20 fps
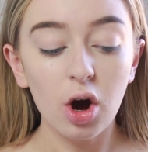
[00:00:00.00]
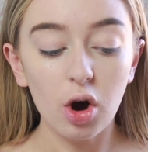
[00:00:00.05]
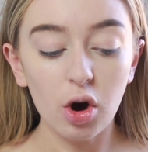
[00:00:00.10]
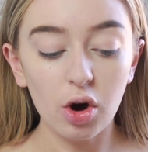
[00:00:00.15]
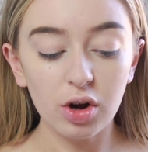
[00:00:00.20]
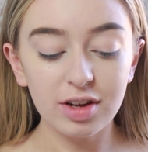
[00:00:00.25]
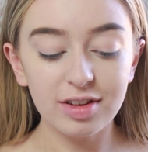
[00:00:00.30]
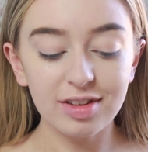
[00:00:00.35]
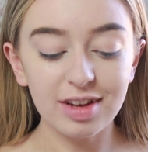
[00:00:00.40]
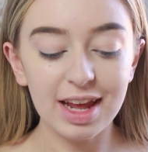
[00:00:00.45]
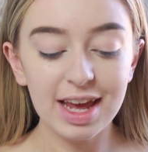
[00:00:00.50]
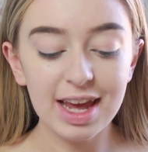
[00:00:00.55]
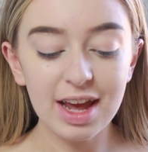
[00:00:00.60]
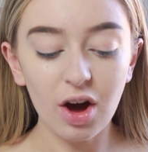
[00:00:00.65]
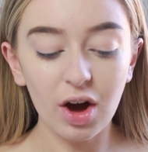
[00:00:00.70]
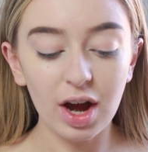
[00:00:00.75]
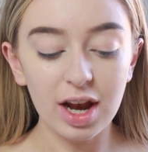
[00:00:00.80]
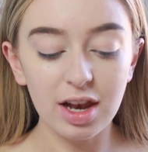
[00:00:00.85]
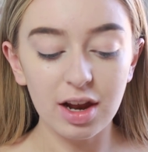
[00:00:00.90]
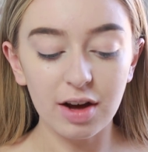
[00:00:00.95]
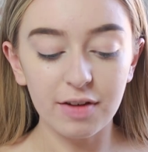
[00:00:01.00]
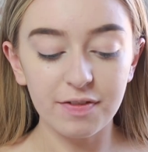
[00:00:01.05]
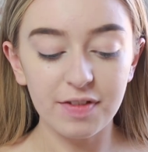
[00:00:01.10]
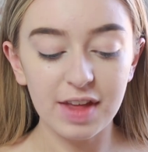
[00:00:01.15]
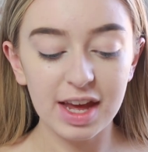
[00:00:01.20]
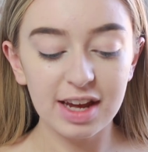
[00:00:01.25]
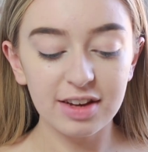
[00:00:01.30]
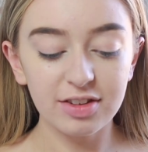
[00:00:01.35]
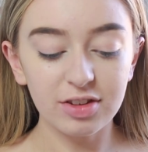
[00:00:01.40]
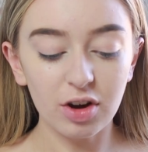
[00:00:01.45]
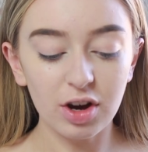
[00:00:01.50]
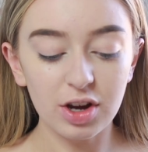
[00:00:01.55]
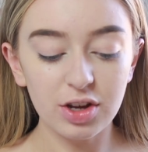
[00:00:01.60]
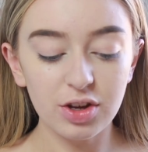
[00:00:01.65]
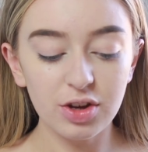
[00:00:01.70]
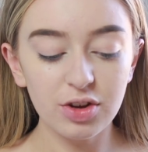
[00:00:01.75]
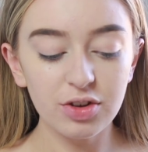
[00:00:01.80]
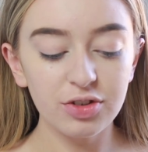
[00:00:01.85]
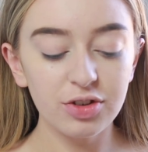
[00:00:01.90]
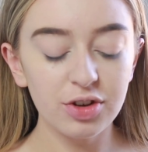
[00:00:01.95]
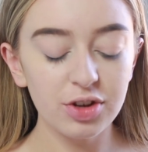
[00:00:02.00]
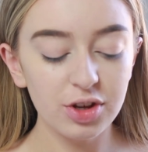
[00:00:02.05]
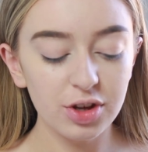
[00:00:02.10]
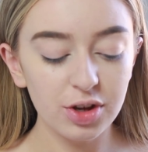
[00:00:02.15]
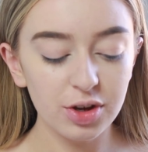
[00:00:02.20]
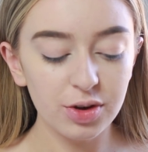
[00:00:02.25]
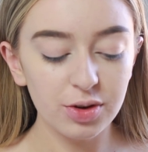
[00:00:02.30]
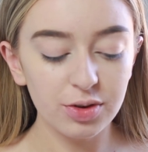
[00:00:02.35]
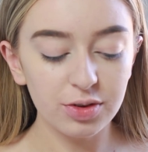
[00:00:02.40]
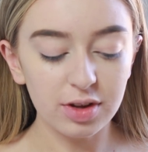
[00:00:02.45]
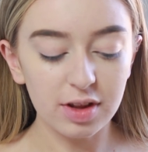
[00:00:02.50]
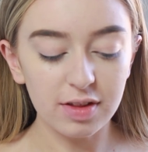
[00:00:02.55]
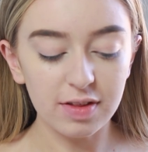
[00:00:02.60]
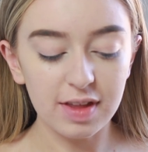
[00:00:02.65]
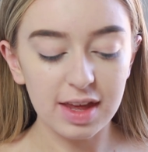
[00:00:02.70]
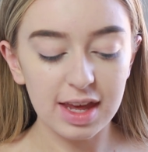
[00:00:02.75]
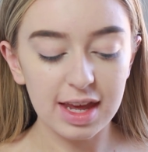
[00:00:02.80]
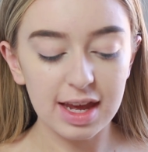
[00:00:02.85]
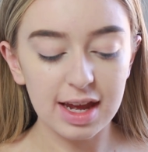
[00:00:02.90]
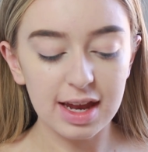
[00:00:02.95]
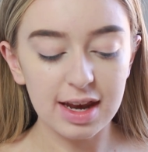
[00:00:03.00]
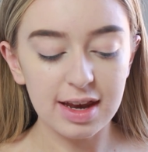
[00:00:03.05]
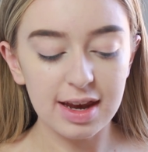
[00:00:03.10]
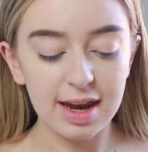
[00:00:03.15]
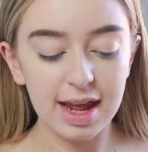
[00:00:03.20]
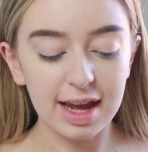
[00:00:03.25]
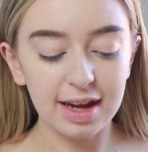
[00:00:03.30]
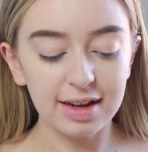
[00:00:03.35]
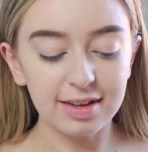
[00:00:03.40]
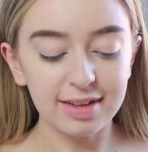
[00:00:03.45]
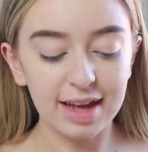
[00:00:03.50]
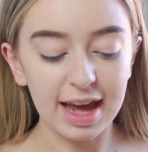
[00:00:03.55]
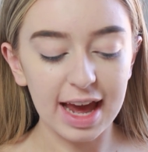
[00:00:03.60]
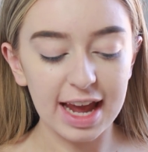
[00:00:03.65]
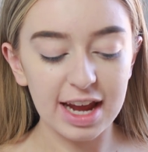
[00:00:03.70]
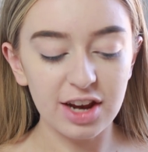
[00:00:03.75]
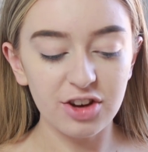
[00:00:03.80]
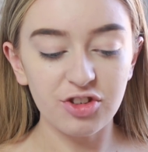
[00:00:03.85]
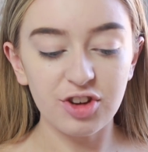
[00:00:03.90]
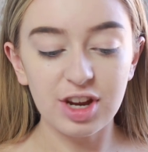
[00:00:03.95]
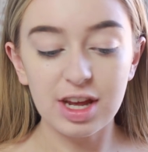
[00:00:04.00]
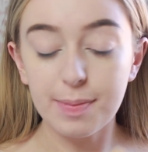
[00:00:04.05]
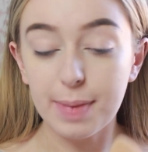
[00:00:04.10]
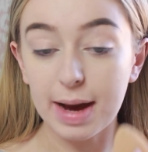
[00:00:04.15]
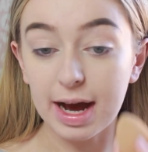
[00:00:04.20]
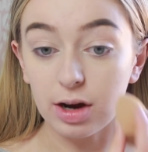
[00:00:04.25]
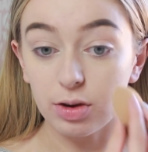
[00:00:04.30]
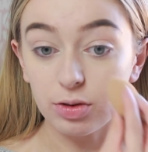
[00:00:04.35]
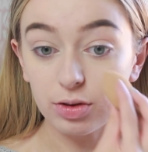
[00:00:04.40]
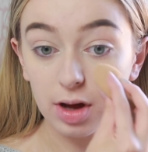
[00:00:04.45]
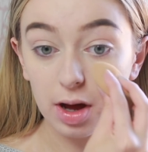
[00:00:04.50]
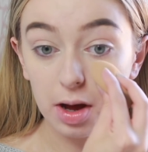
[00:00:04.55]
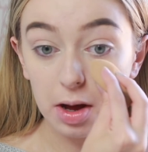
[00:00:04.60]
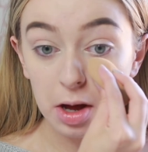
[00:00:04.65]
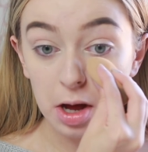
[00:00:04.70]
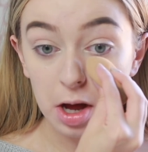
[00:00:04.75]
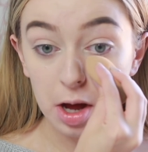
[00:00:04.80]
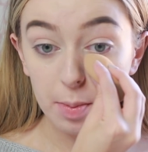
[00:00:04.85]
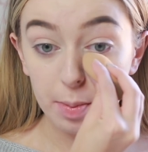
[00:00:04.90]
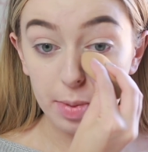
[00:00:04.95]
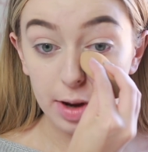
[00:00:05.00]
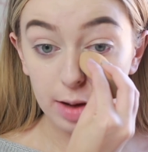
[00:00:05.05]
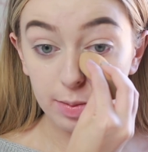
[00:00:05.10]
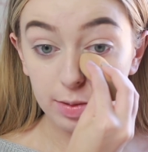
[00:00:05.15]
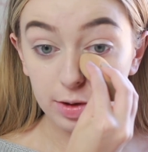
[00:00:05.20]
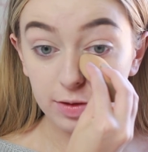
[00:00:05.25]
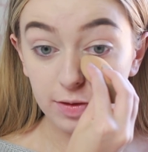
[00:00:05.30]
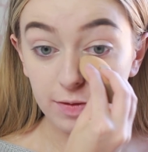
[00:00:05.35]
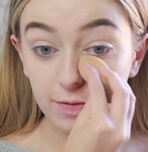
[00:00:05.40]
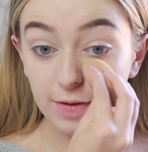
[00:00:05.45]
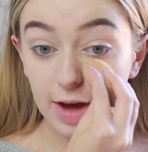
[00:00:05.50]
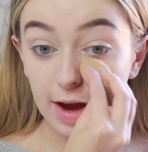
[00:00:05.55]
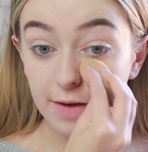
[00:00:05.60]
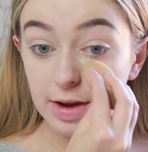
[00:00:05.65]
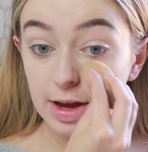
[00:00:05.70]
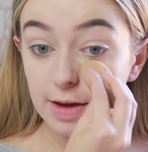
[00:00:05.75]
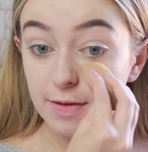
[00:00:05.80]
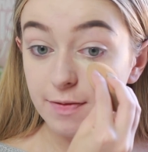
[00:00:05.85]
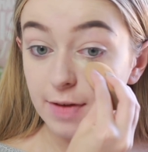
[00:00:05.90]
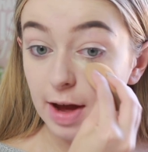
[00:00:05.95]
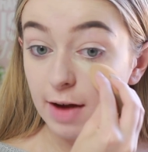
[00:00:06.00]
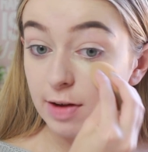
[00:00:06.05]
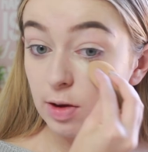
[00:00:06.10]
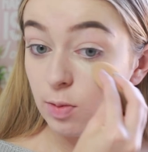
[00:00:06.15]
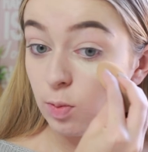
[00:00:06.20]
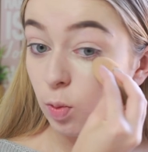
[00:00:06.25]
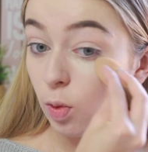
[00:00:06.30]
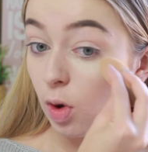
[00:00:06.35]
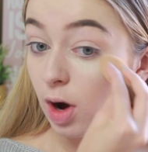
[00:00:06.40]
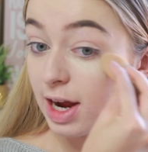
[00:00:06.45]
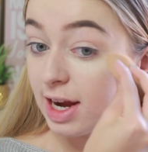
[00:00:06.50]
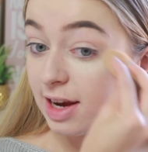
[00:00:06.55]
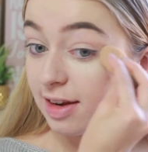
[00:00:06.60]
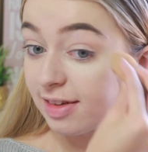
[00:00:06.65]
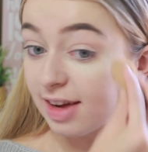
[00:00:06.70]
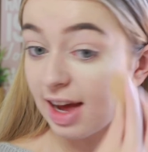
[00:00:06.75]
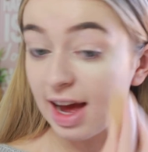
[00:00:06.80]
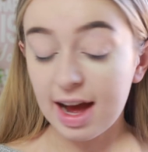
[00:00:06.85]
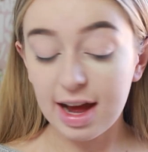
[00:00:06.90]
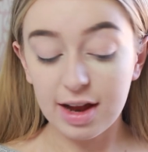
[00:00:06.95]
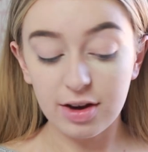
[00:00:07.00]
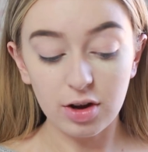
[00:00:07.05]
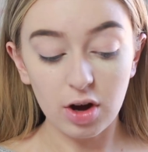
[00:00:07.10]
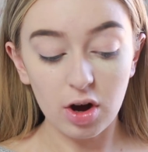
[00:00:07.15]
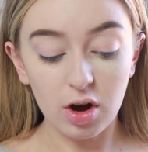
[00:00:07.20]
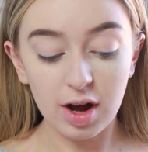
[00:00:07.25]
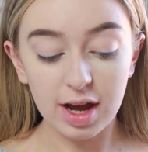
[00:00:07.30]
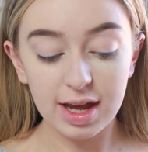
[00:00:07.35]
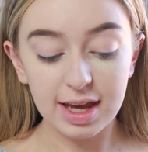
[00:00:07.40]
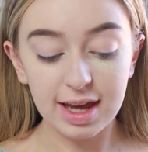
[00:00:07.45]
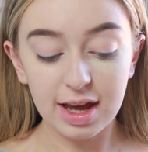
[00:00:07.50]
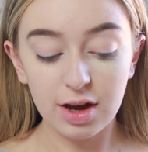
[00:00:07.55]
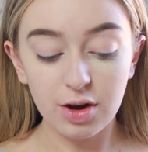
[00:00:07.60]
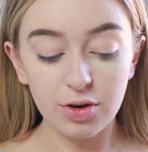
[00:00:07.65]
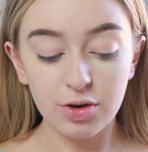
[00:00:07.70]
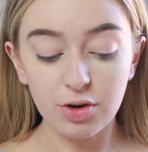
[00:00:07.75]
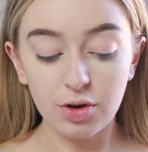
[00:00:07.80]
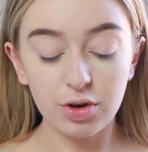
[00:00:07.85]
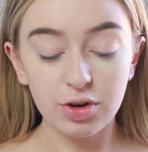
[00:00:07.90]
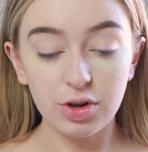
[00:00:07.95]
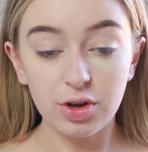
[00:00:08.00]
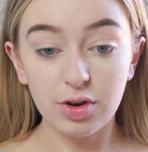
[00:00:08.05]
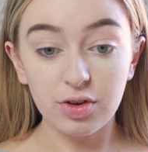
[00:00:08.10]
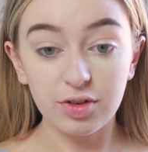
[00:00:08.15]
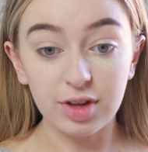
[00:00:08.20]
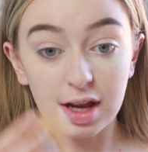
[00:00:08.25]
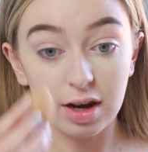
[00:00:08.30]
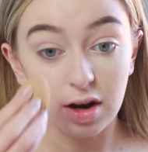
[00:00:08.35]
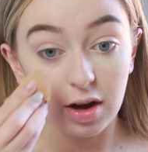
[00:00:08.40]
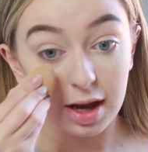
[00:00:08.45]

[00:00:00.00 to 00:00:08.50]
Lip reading: Honestly, I love this. I used to use the NYX HD powder, but it was very, very white, and I could not use it.